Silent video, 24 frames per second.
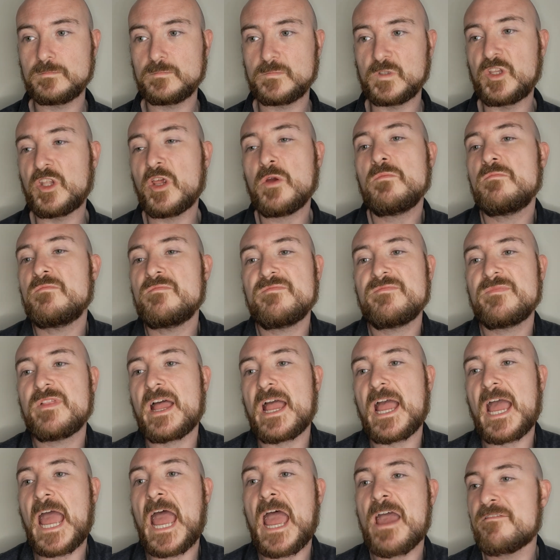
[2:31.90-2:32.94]
you don't
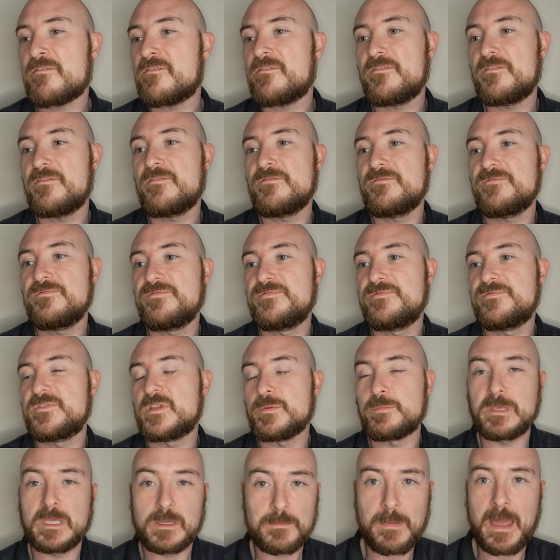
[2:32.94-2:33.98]
have to
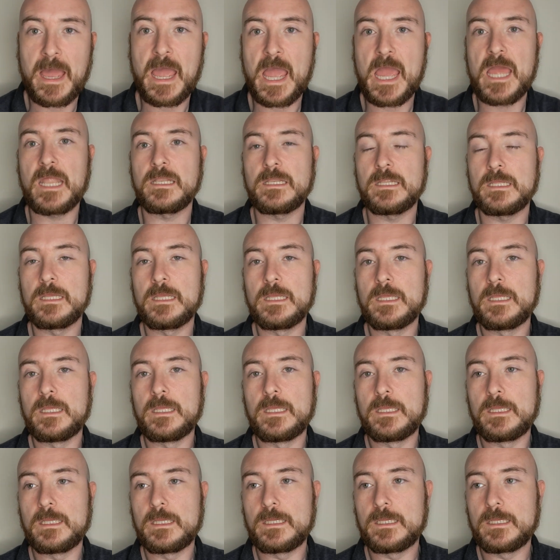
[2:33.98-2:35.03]
be a man
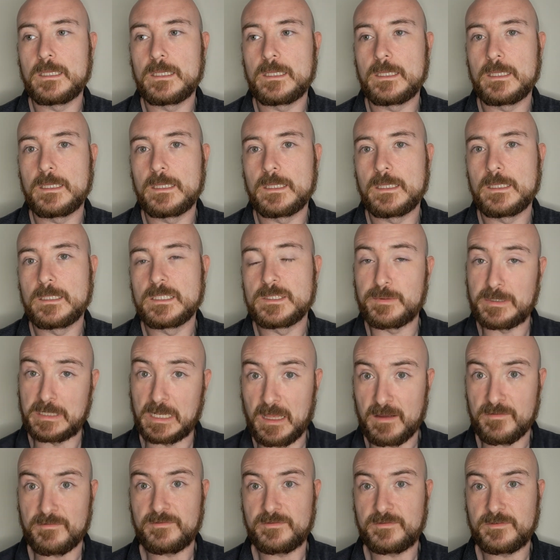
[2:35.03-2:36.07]
to be
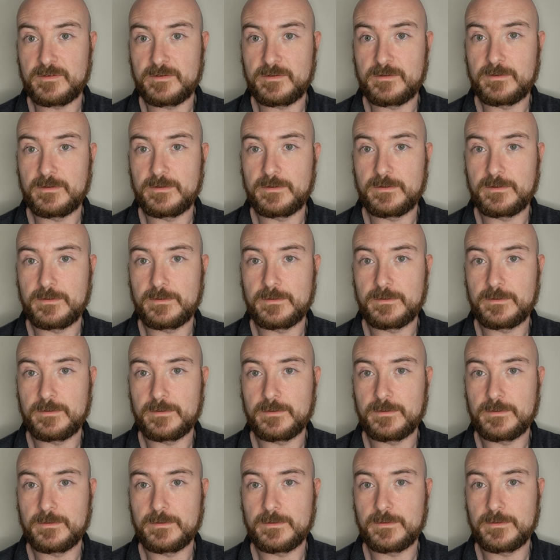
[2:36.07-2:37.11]
loved.
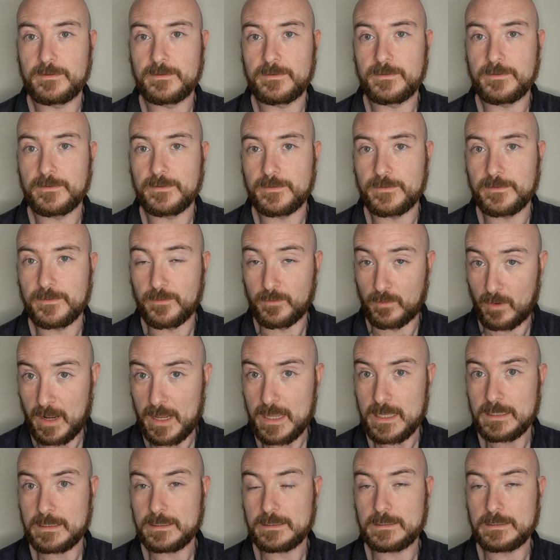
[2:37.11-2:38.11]
All right?